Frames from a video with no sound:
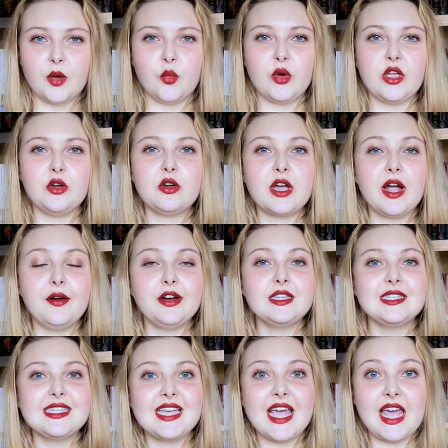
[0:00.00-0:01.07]
Where your
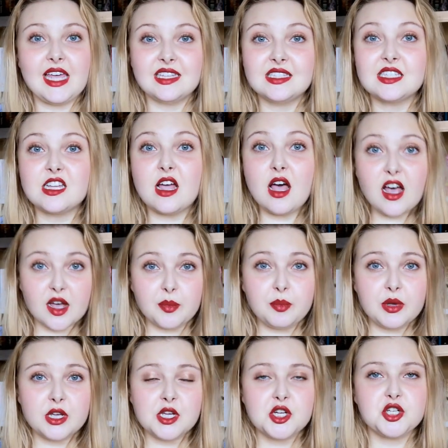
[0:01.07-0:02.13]
character ends up
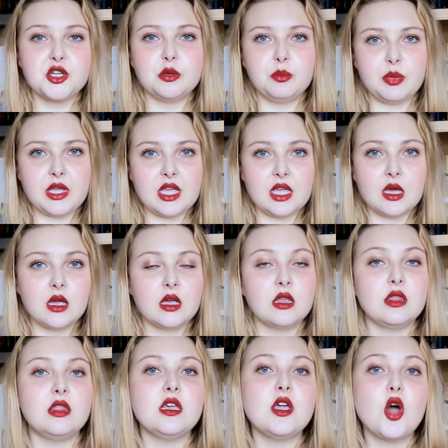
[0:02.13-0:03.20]
should be
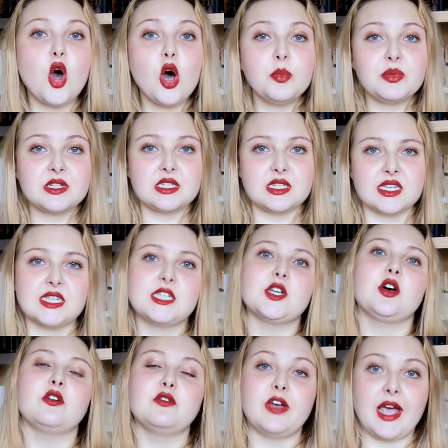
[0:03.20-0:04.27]
the opposite
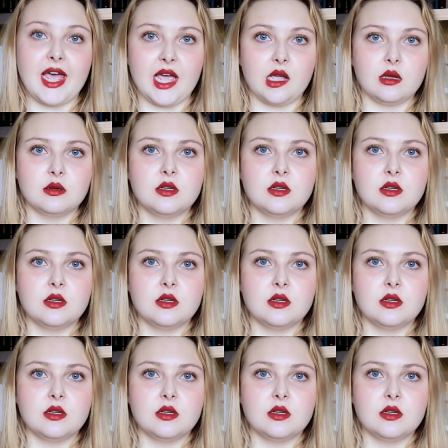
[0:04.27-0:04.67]
of A.